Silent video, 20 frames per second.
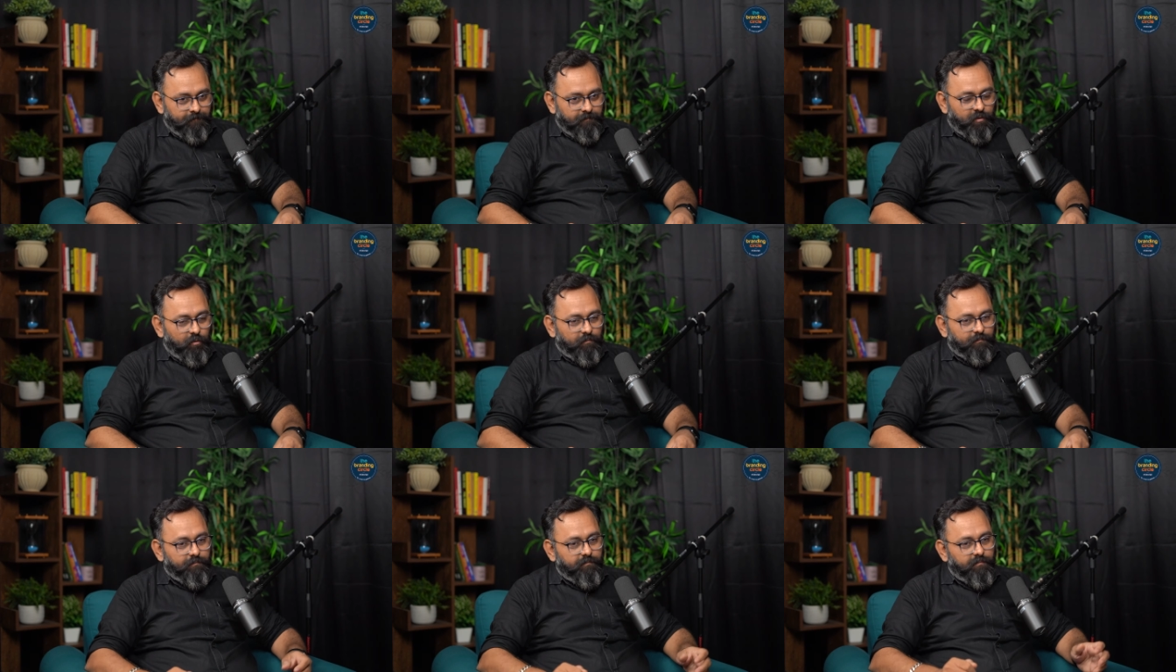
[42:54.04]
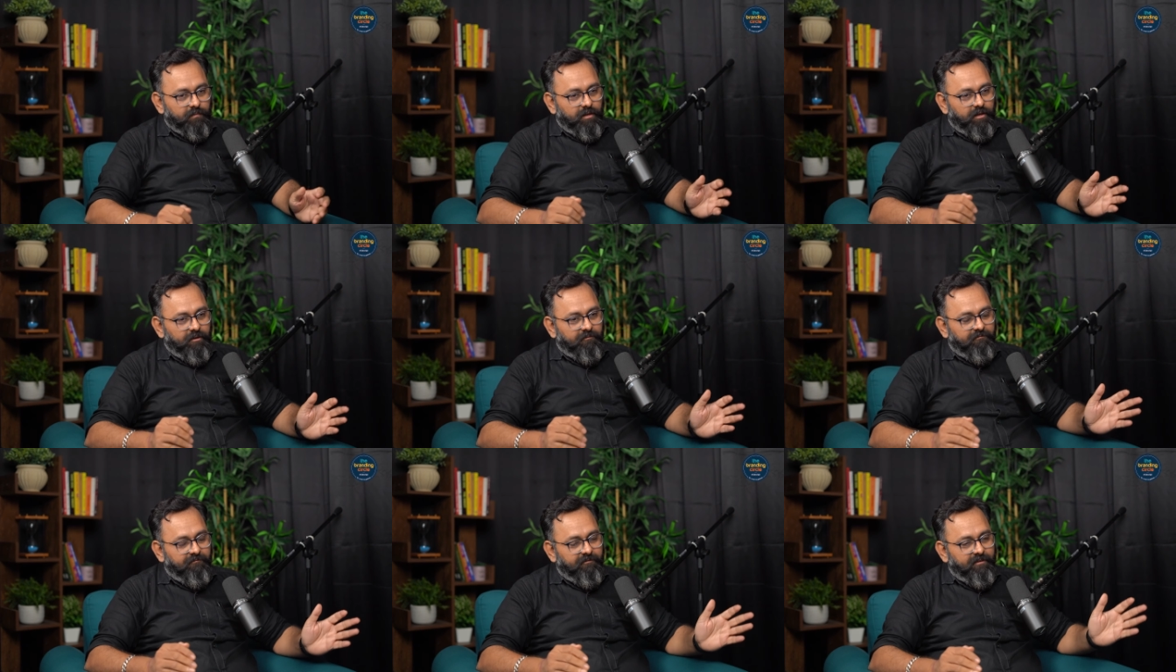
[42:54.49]
So
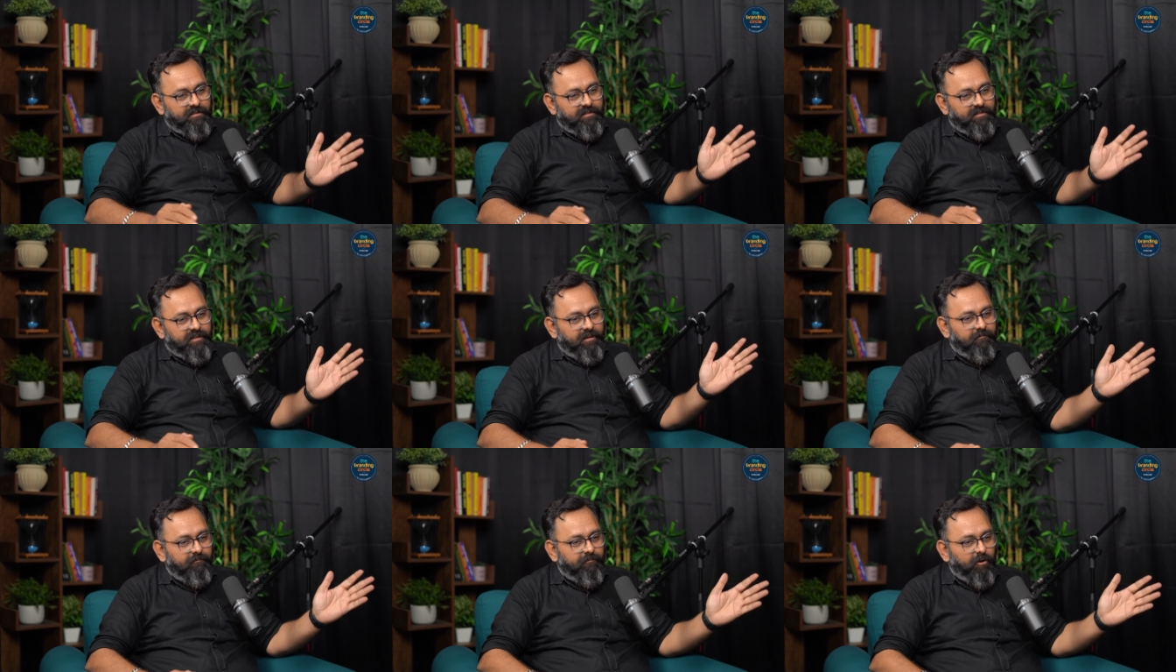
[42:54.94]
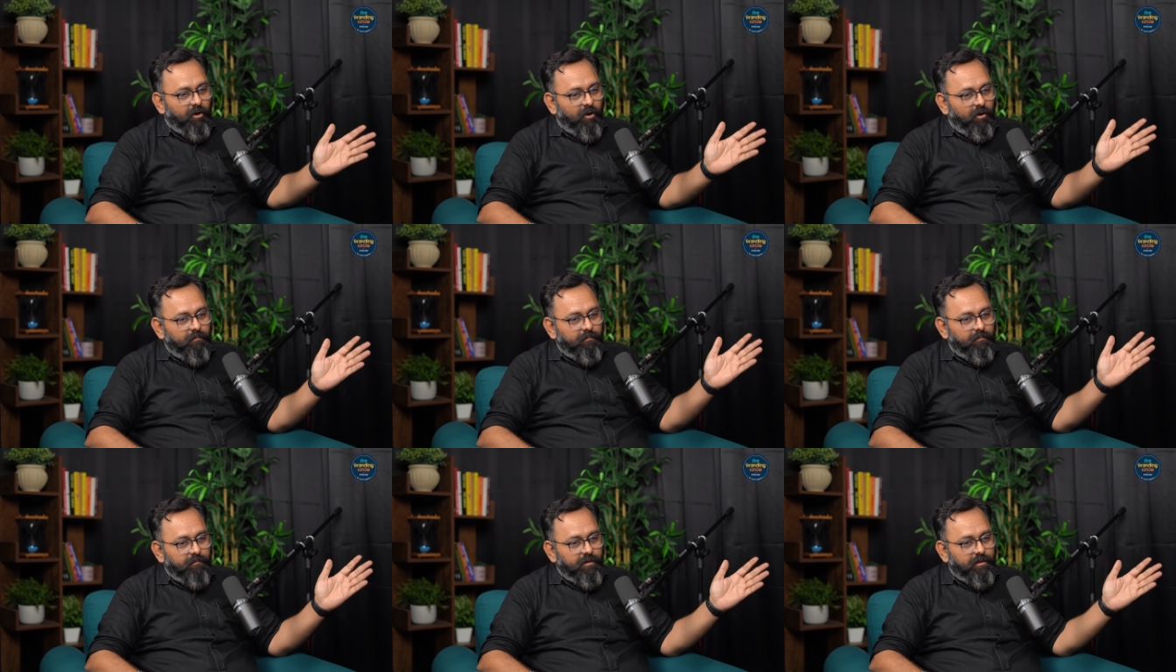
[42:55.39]
if we say
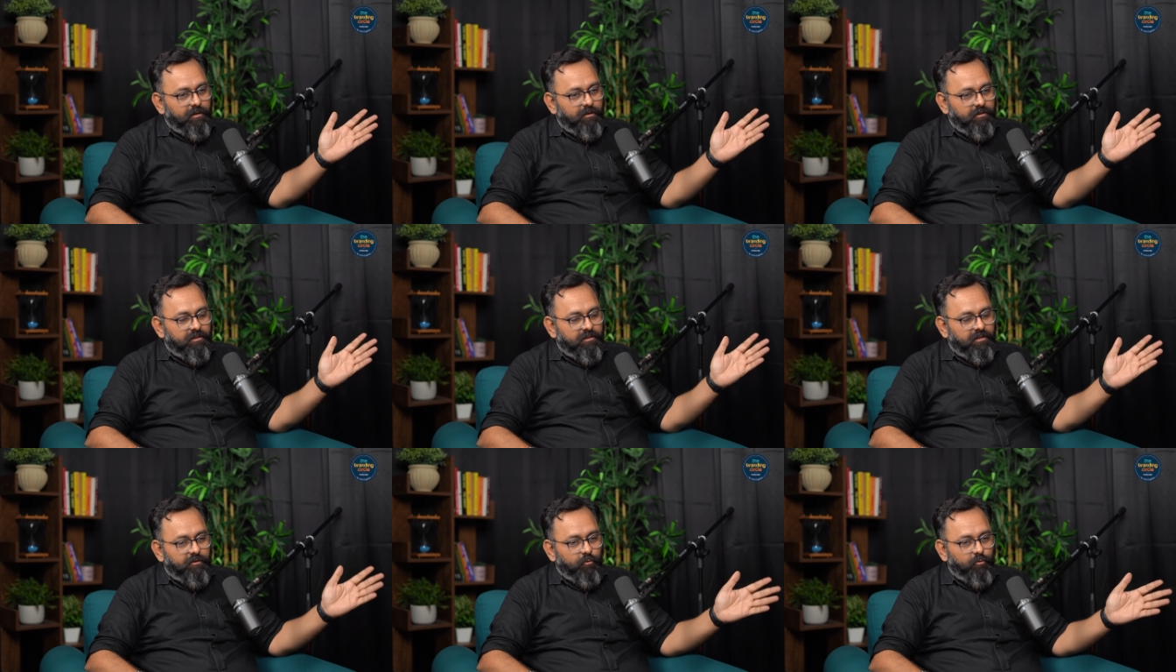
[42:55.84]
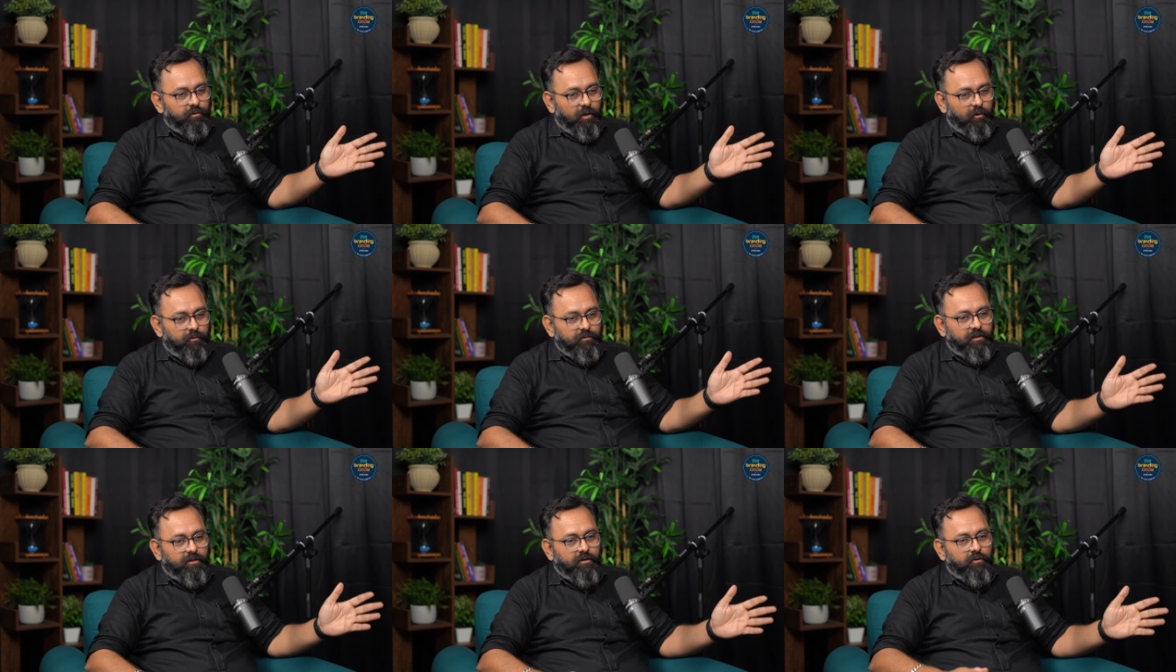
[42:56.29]
from the
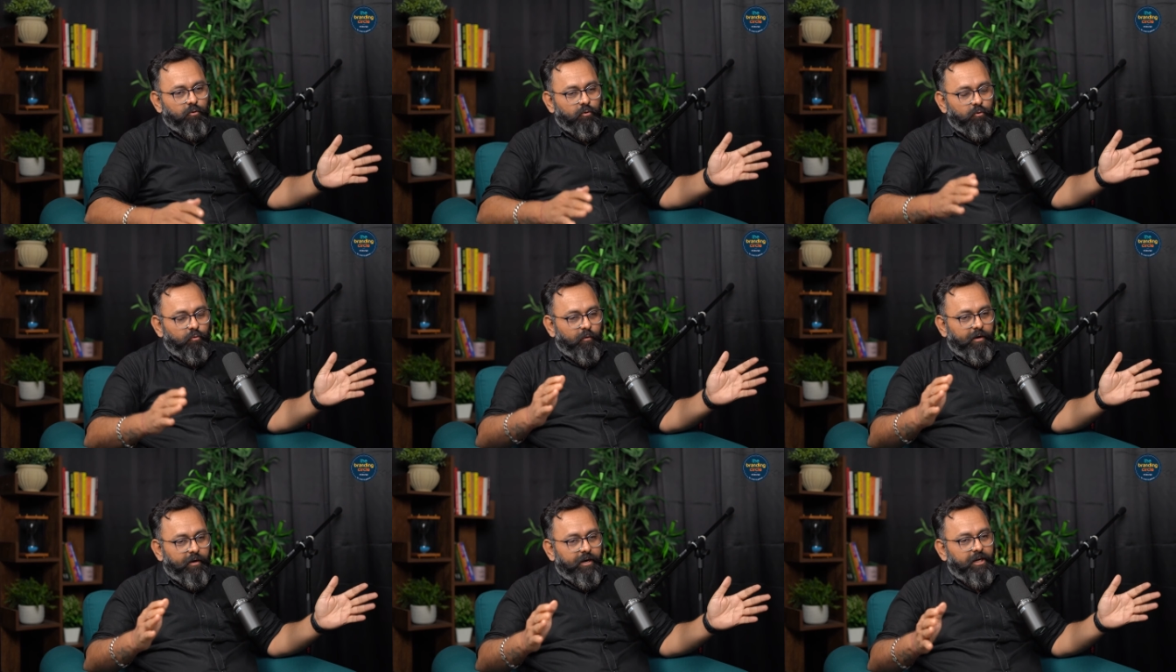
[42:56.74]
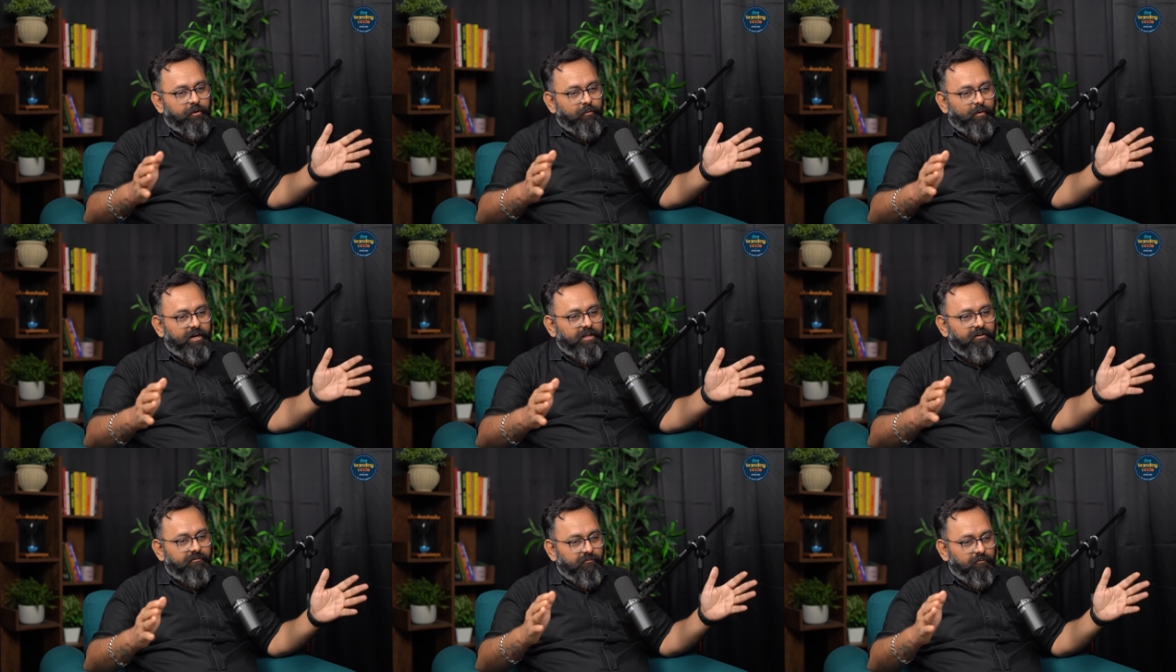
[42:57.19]
2000 to
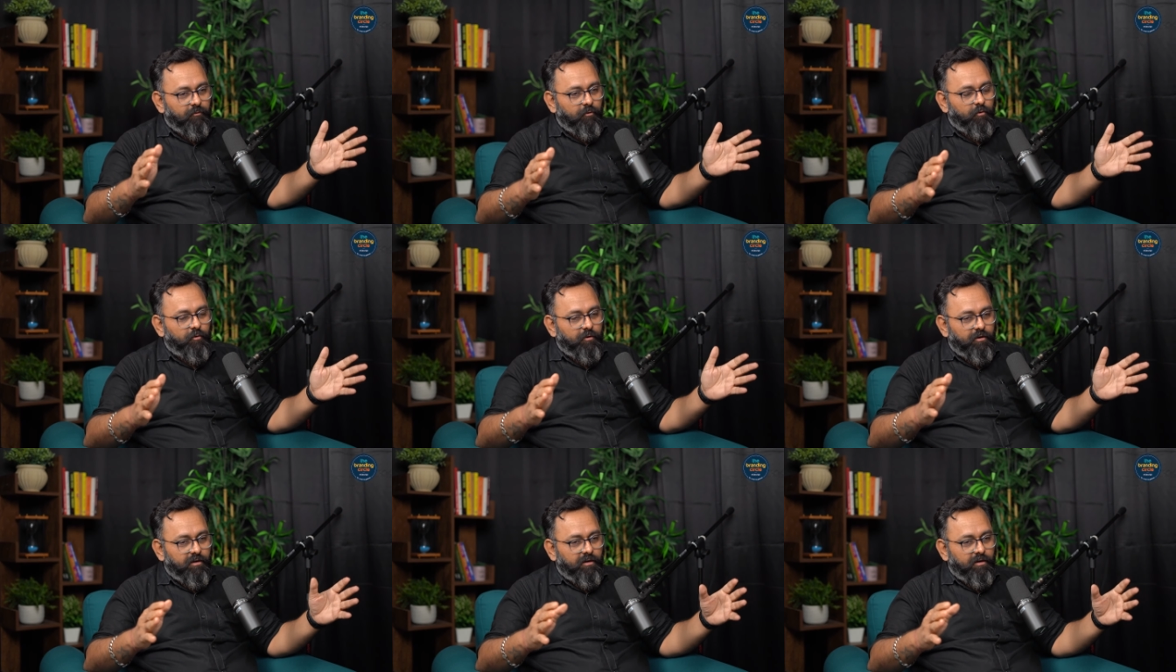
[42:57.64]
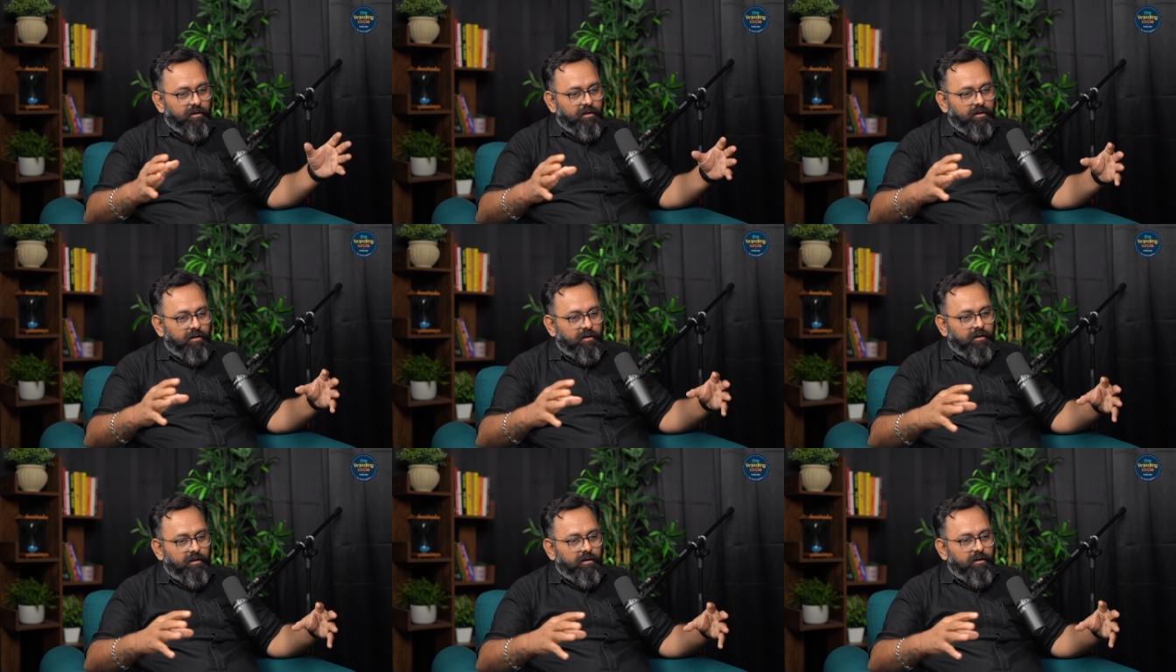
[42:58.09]
2024,
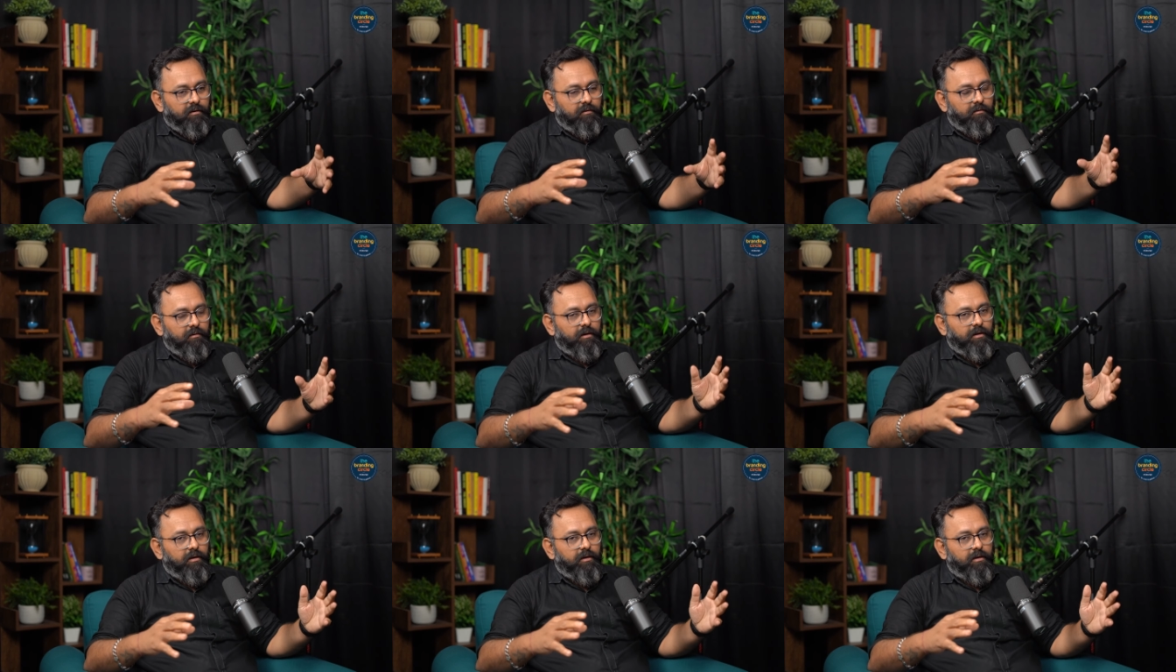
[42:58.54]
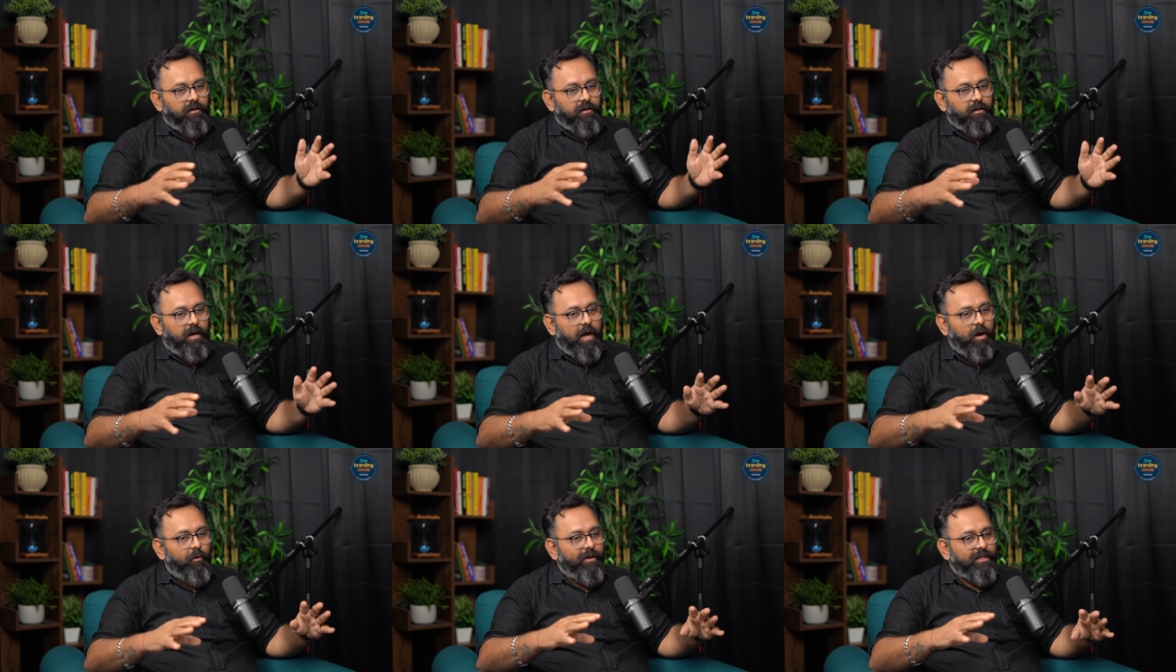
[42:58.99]

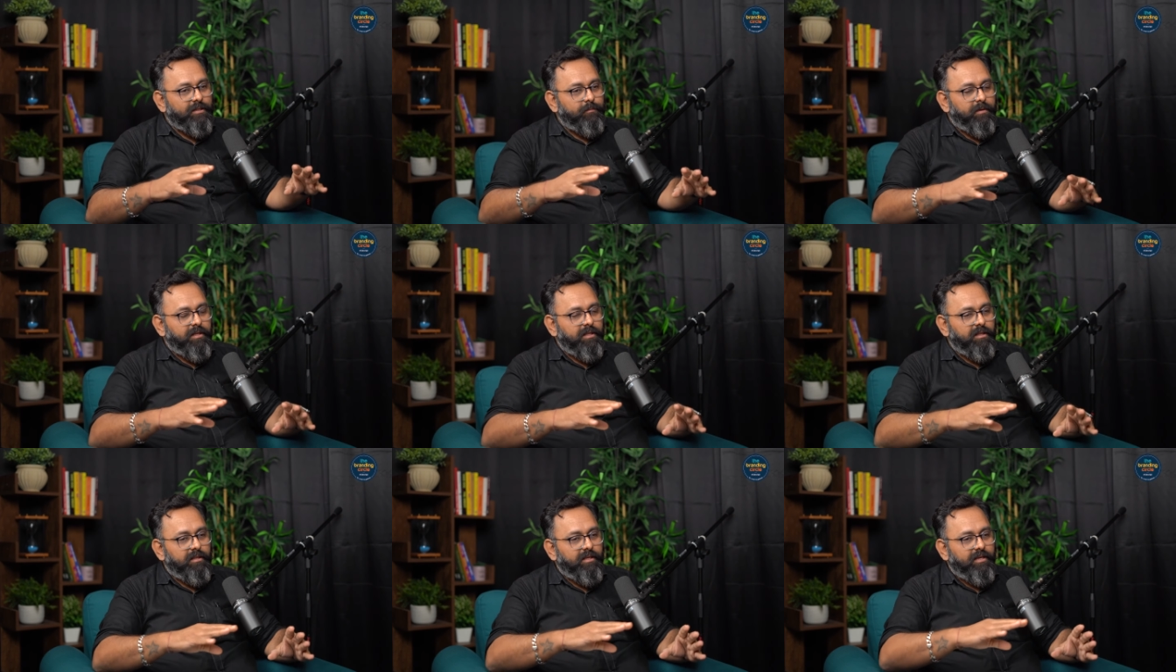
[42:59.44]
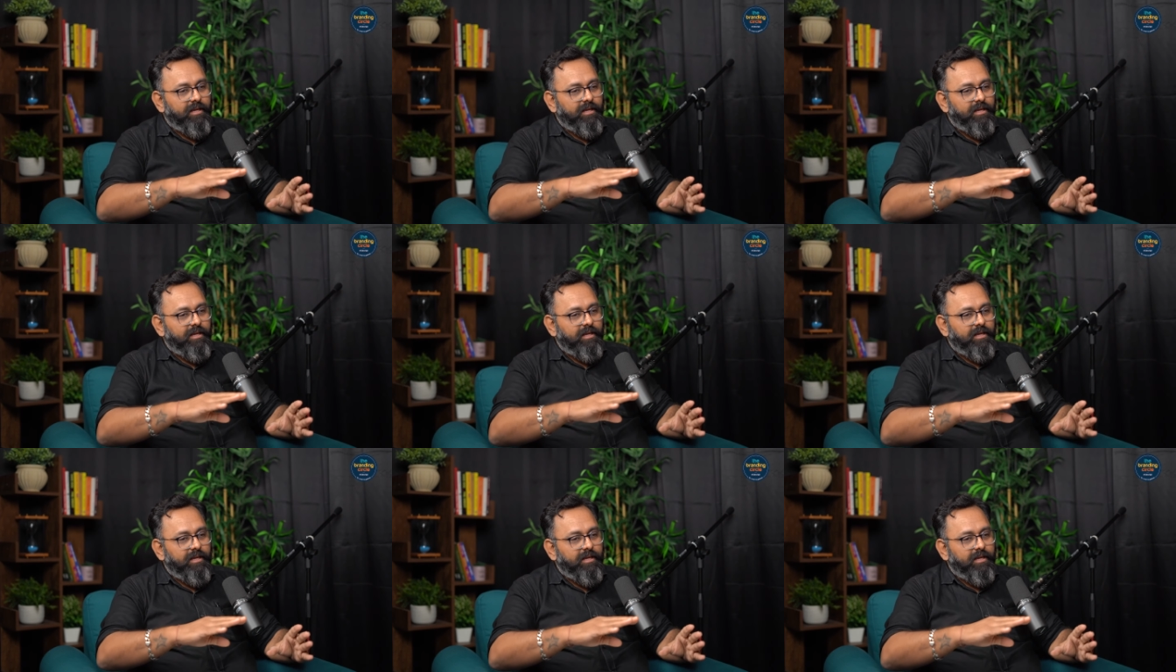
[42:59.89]
how has been